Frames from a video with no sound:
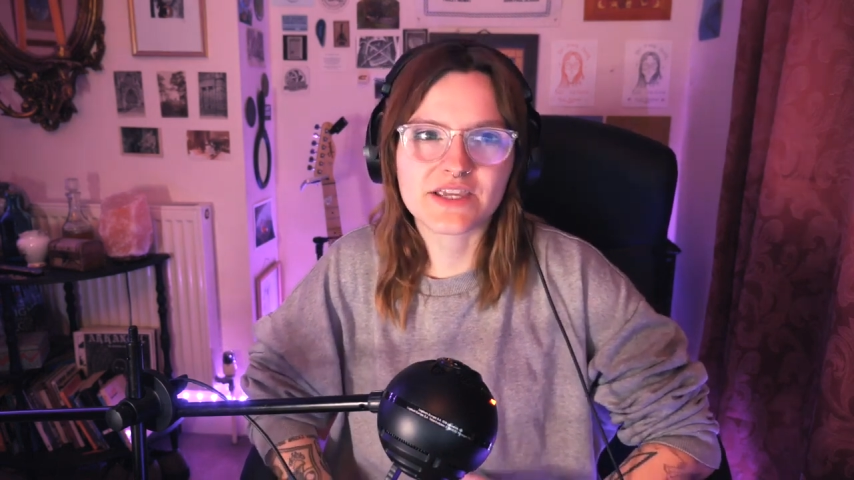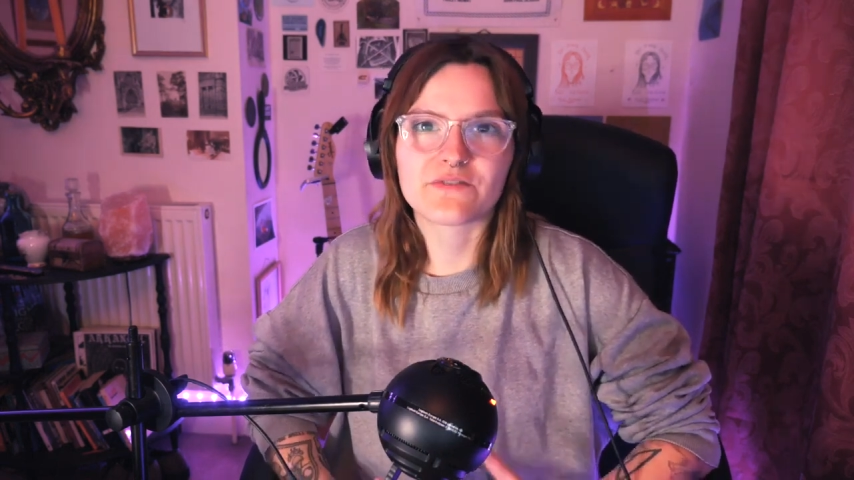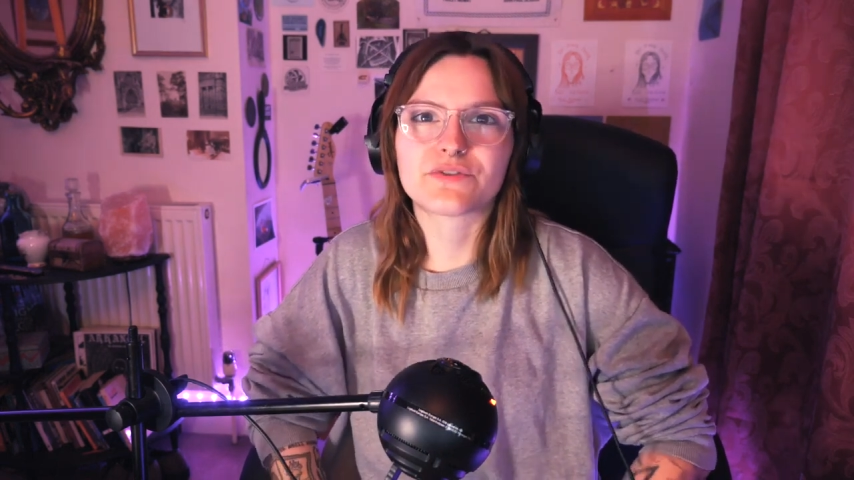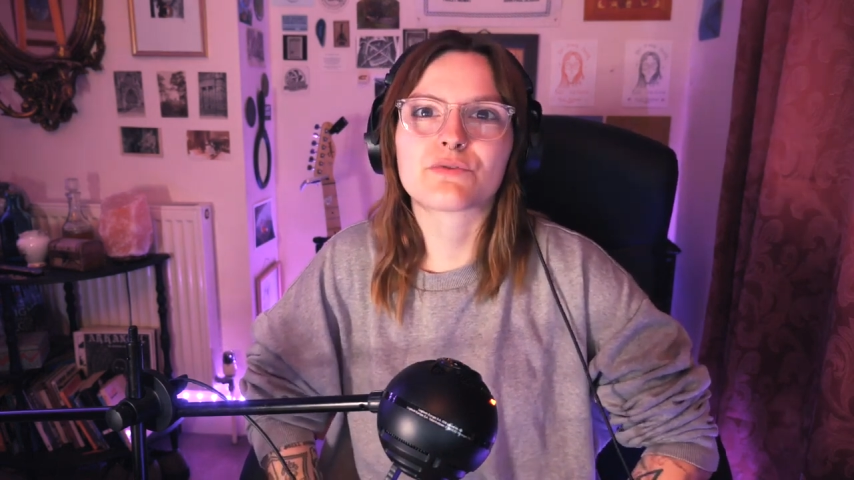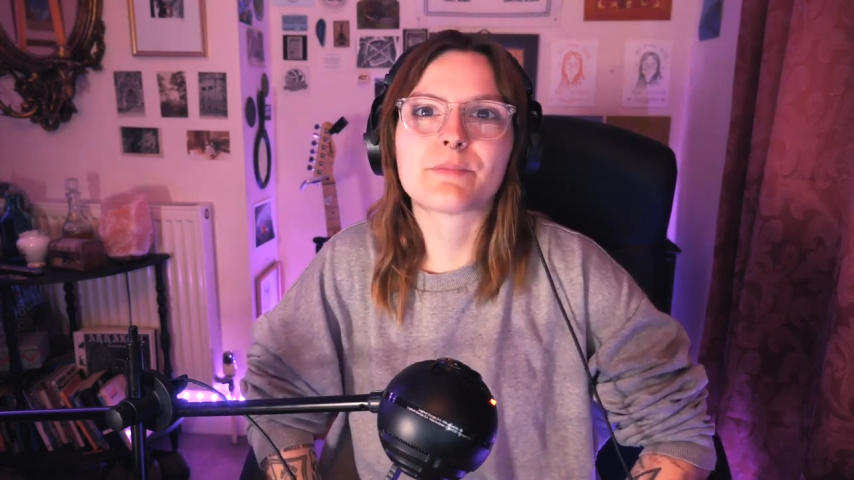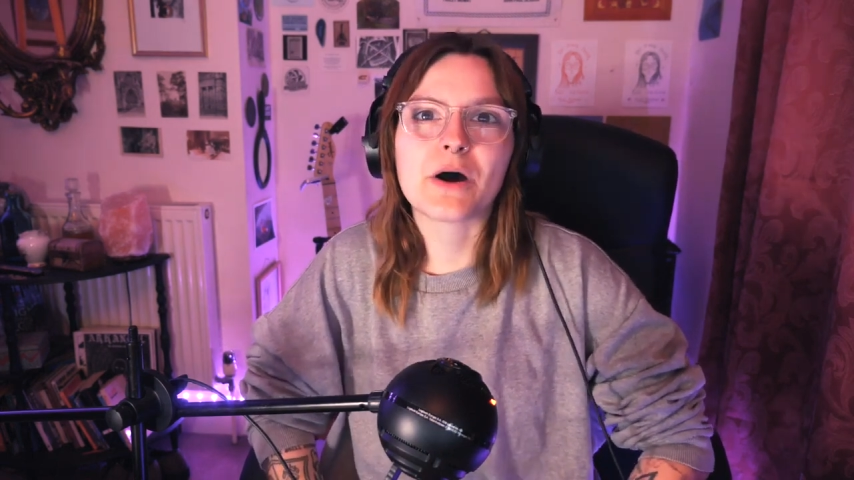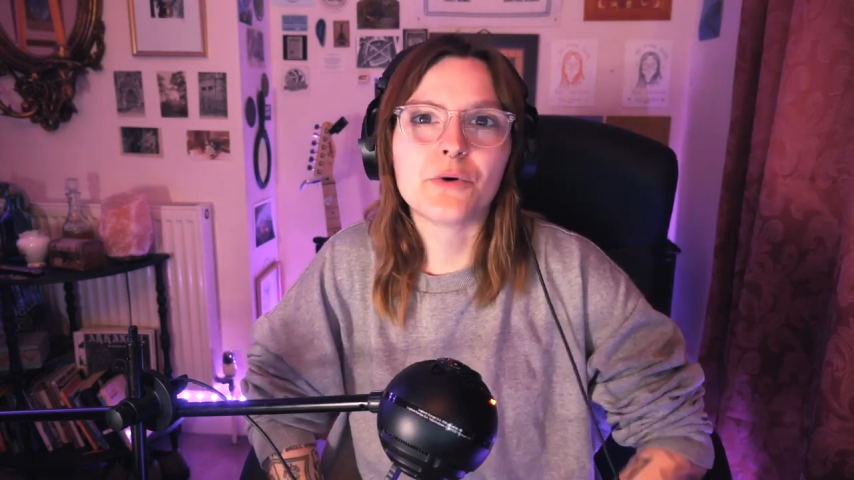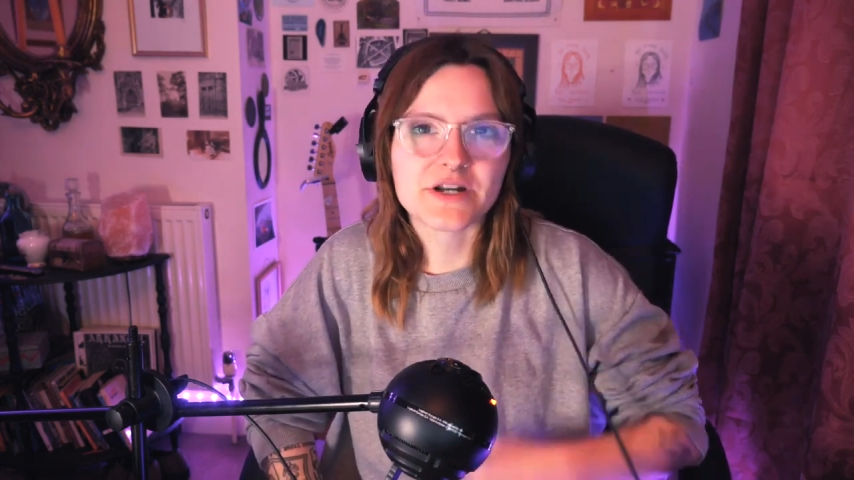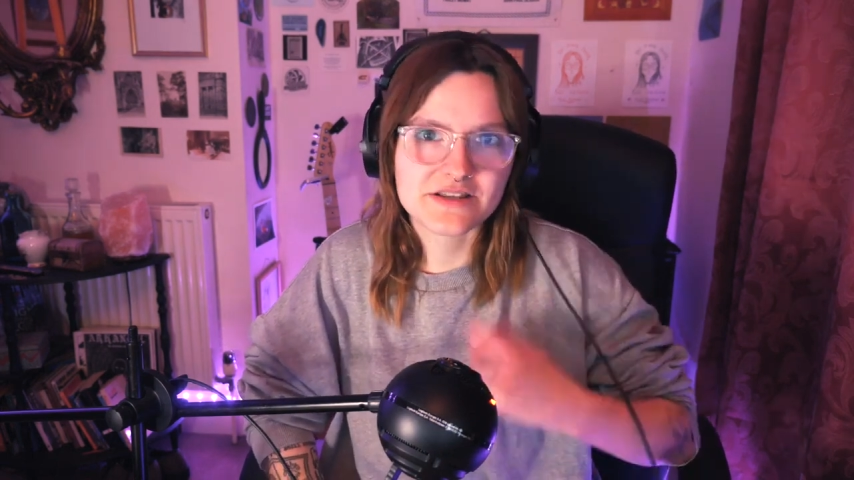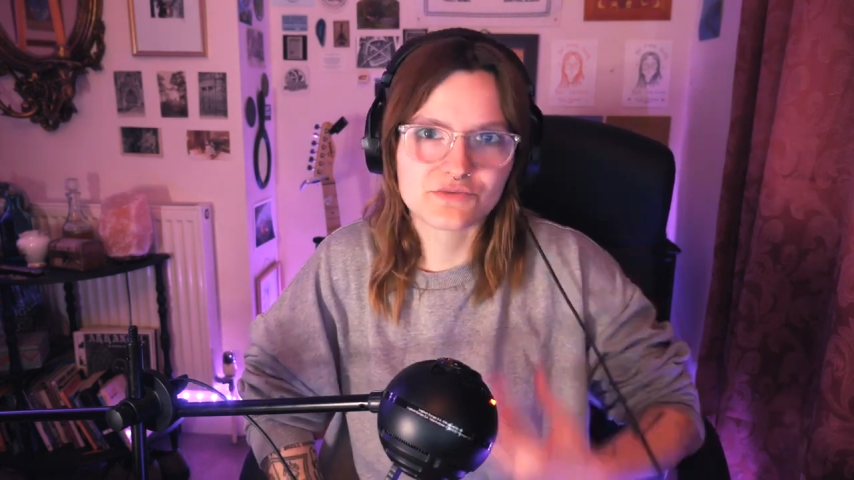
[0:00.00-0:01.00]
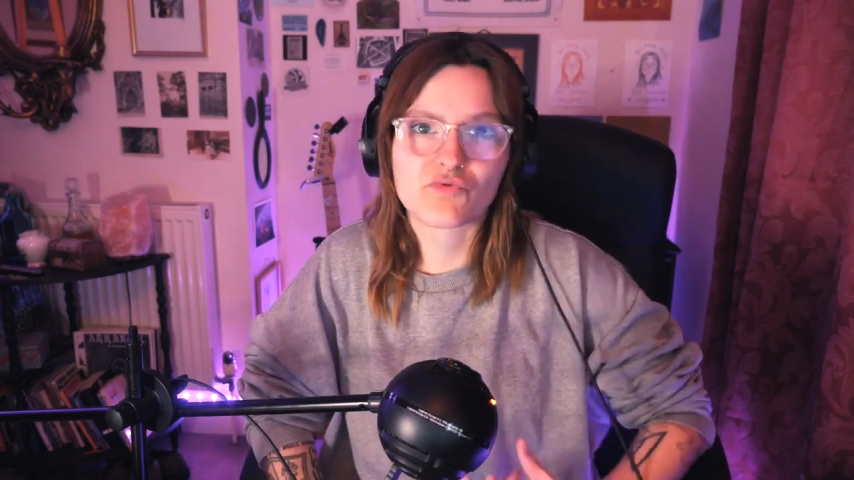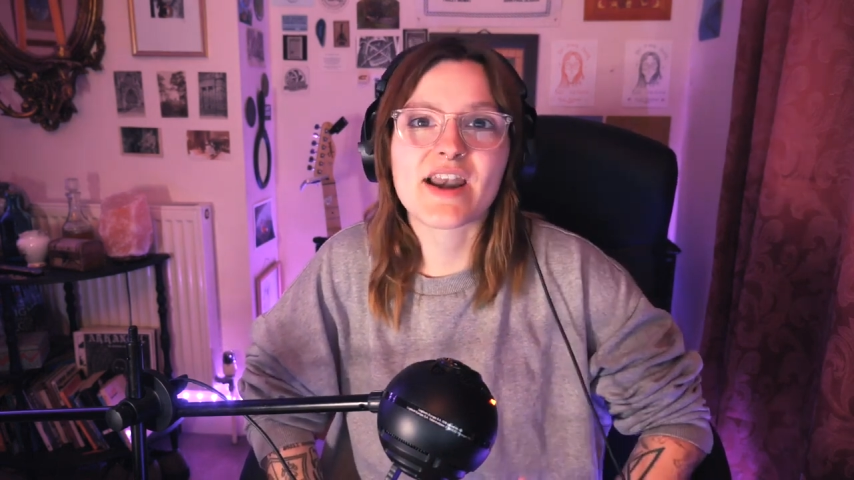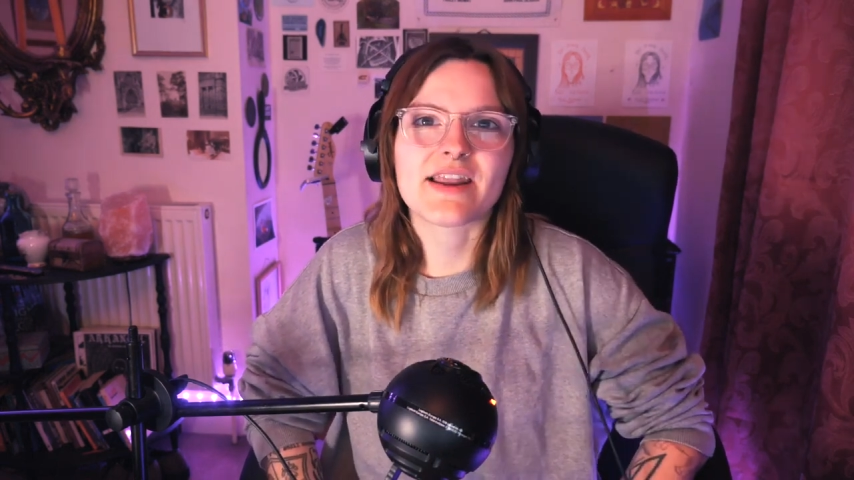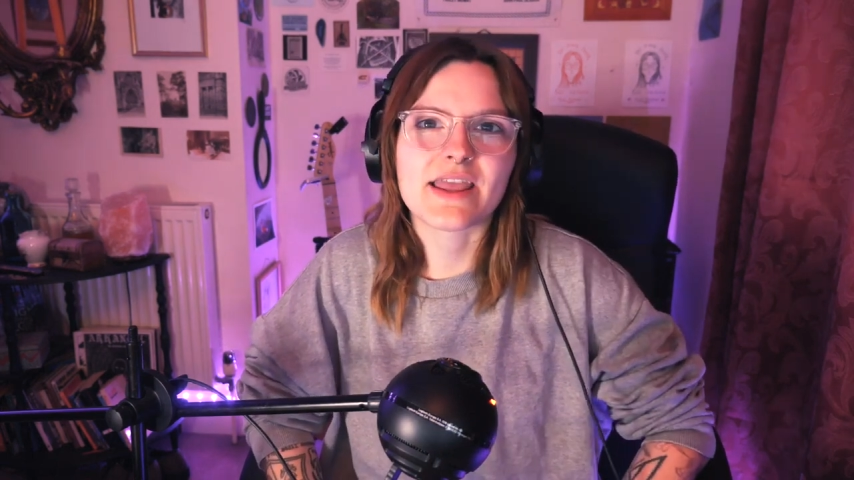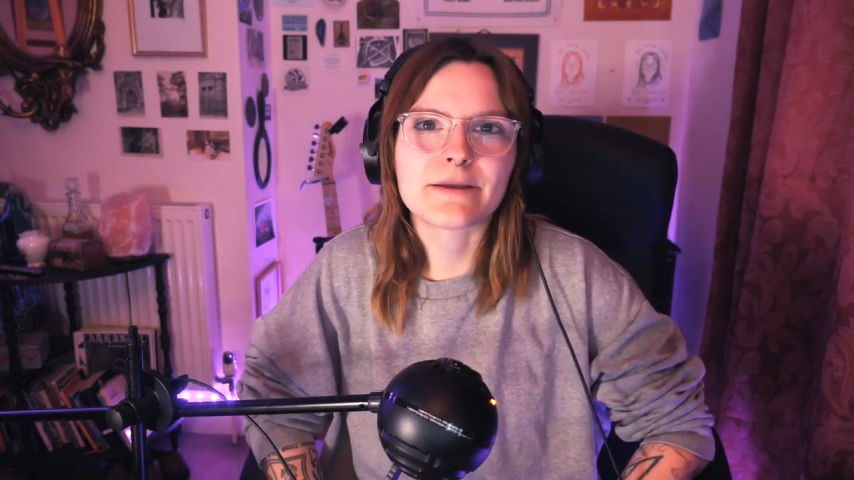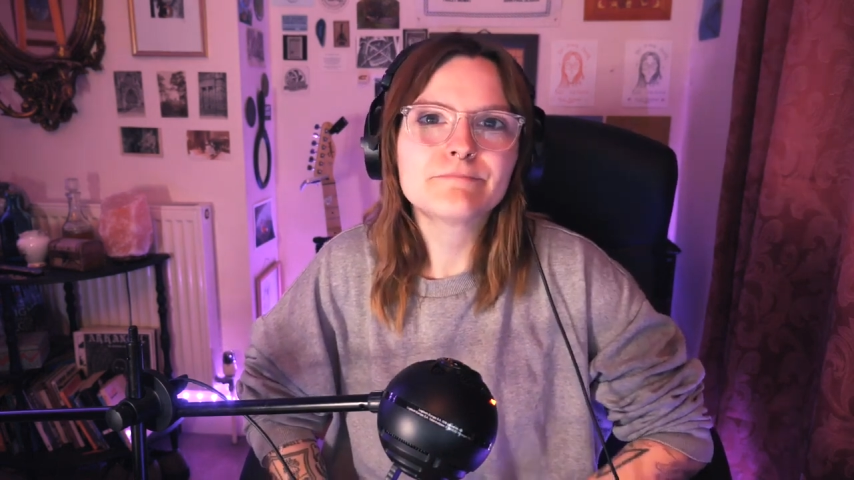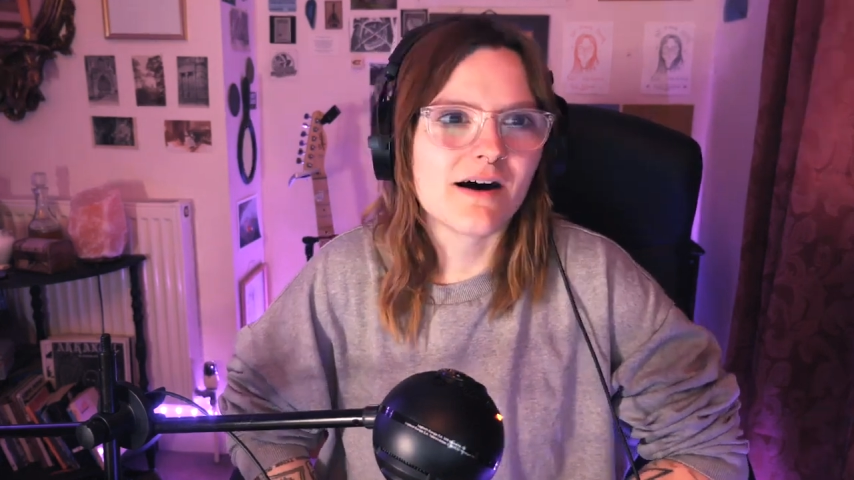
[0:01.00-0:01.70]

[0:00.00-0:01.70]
give the rebuttal and it's ready,